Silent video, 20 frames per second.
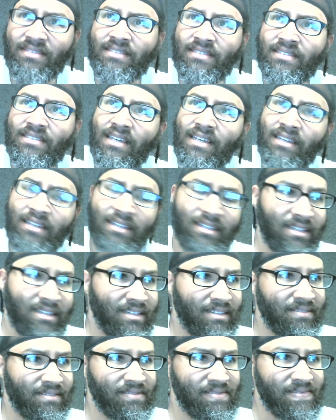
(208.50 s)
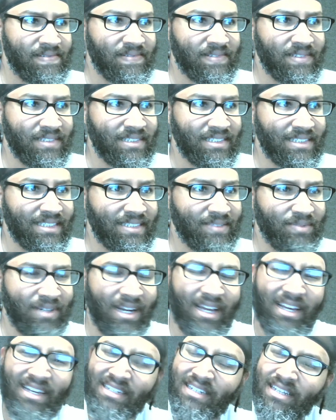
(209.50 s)
And when
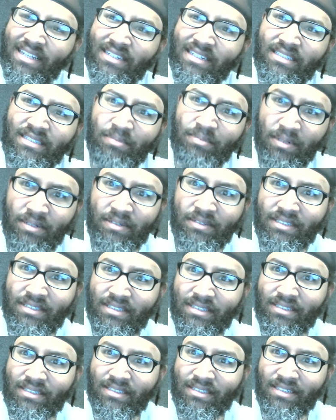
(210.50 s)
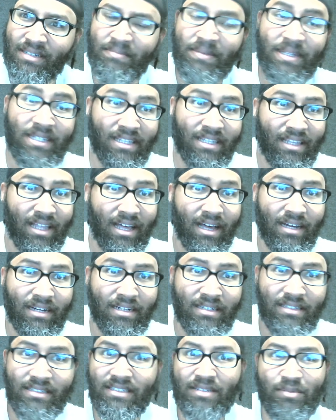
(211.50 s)
I had that experience, it meant a lot
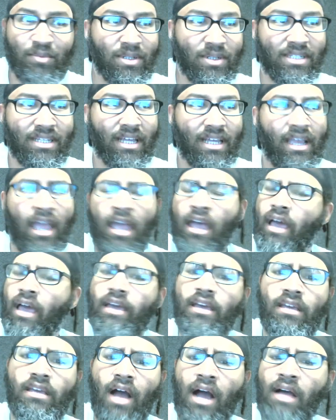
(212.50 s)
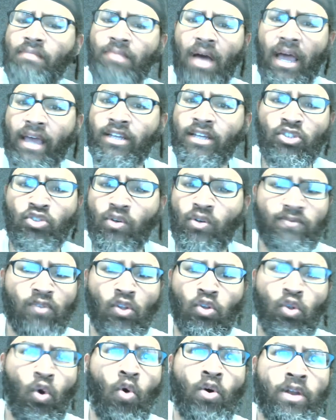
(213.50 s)
because it wasn't like, "Hey, I'm an angel of the
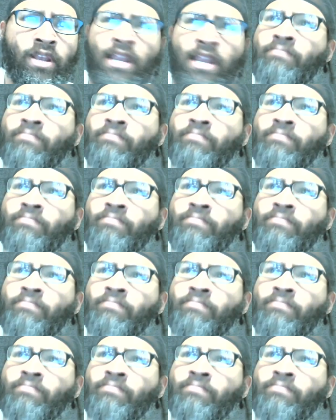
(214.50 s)
Lord and I'm